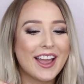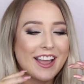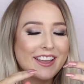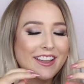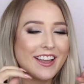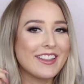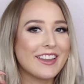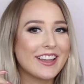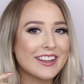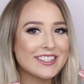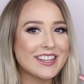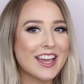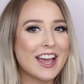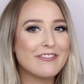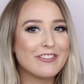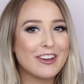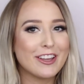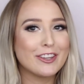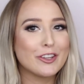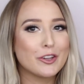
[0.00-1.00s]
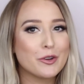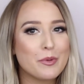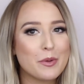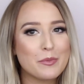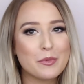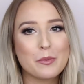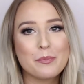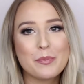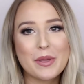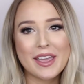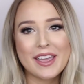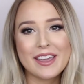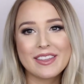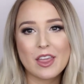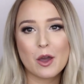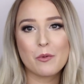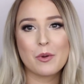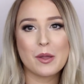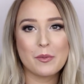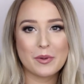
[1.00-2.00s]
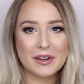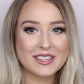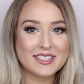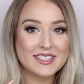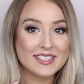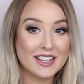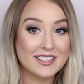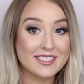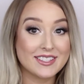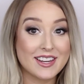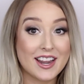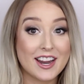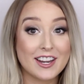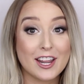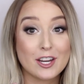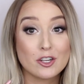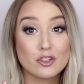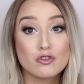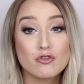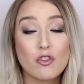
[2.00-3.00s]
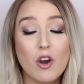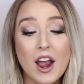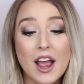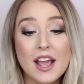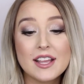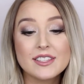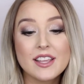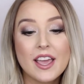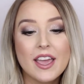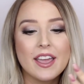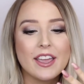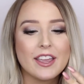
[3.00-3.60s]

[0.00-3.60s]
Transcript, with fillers: I, I like to have a little bit more pink, that way when it sets down and dries,